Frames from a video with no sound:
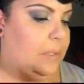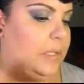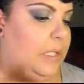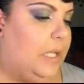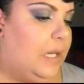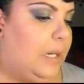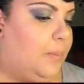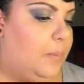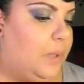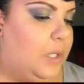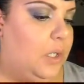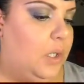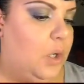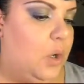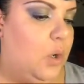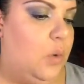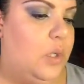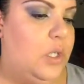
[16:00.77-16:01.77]
Then I'm gonna
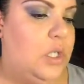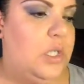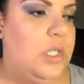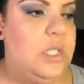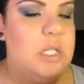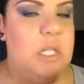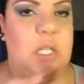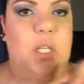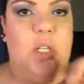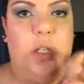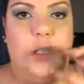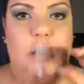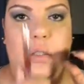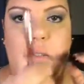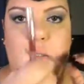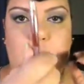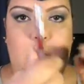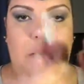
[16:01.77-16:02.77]
go and just take
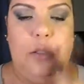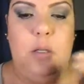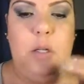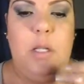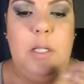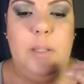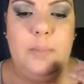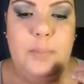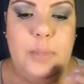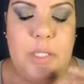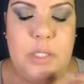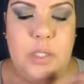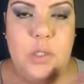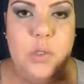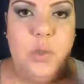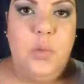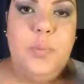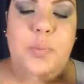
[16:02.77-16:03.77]
a lip
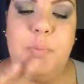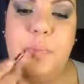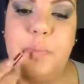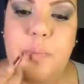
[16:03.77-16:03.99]
pencil.